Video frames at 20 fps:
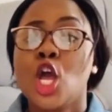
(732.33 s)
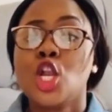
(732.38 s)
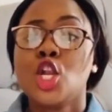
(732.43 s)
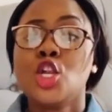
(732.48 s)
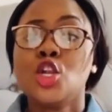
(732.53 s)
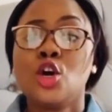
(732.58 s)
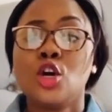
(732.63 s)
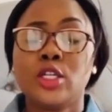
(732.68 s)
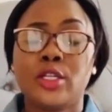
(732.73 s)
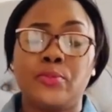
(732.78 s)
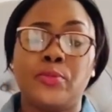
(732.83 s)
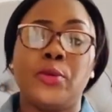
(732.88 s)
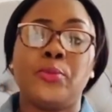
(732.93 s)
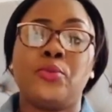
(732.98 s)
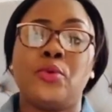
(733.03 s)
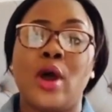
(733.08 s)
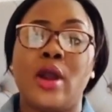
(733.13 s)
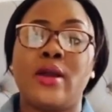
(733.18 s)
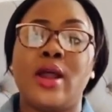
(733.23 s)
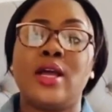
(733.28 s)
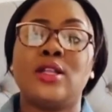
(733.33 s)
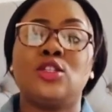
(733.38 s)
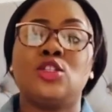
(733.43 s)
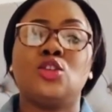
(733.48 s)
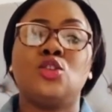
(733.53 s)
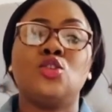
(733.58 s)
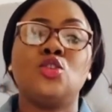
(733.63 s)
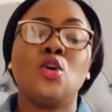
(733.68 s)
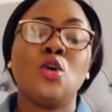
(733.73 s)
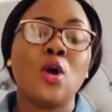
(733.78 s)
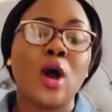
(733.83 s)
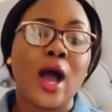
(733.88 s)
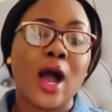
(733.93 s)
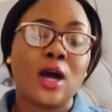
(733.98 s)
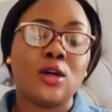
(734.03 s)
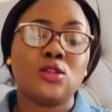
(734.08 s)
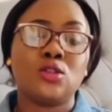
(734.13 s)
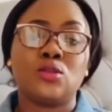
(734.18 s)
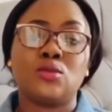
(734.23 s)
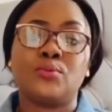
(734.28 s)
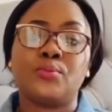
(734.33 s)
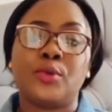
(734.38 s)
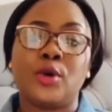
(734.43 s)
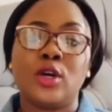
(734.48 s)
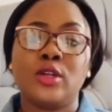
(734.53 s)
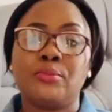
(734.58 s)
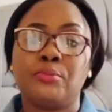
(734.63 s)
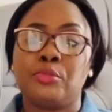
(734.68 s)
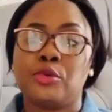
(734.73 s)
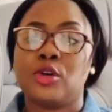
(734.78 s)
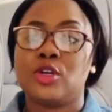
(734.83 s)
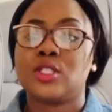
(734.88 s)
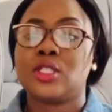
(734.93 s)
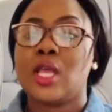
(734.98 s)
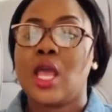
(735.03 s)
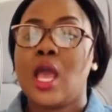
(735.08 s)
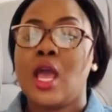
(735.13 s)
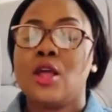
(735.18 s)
know the people around you, know how to board bus,